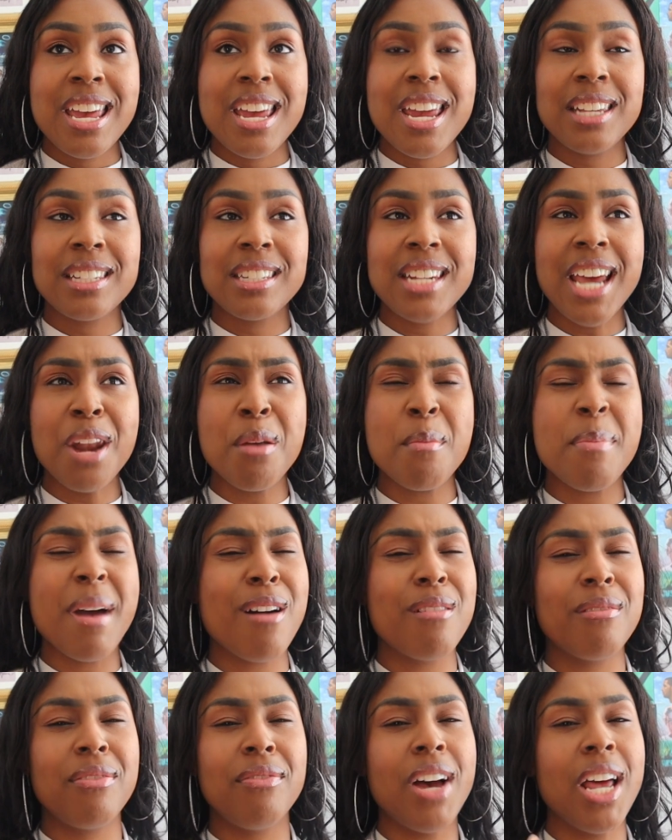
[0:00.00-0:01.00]
It's not
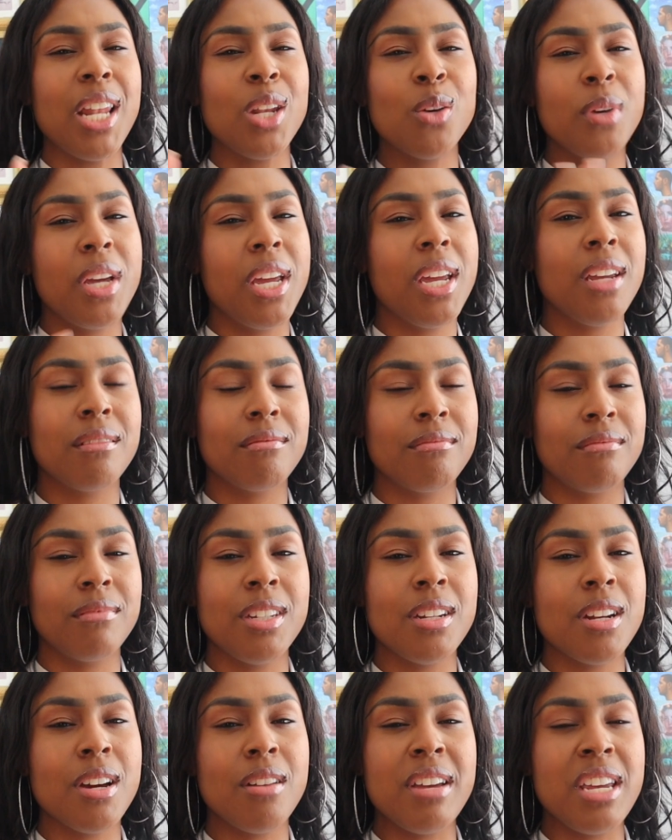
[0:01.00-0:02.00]
about following,
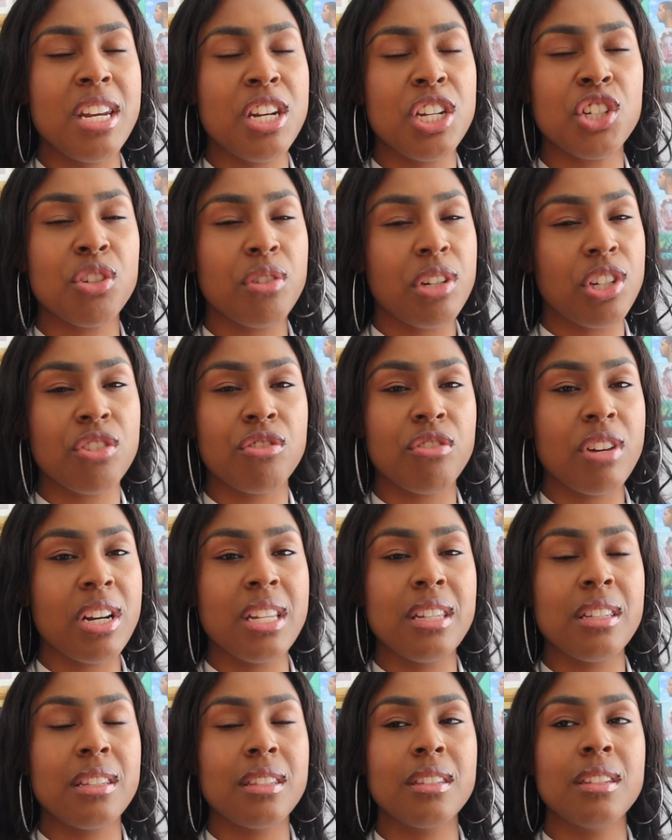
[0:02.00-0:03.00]
industry
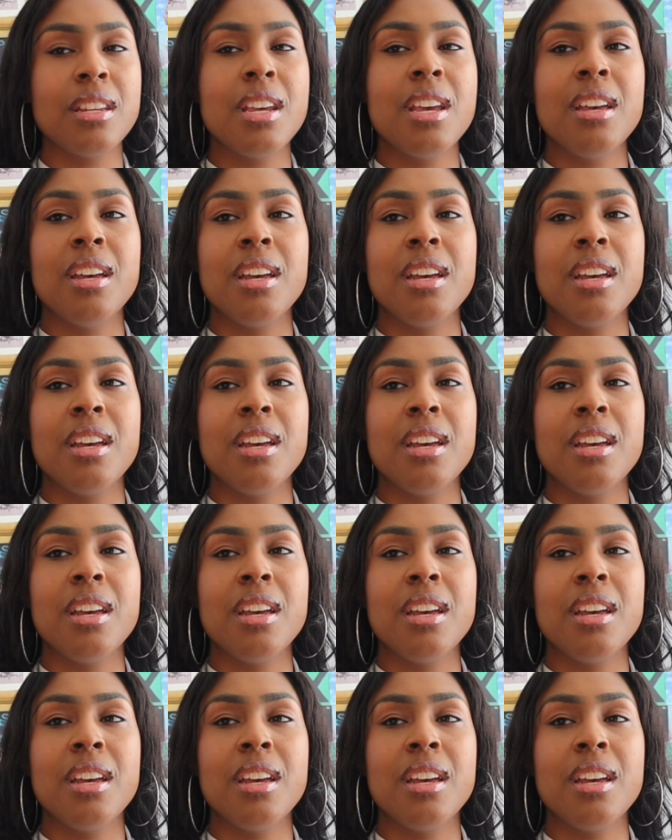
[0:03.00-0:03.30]
trends.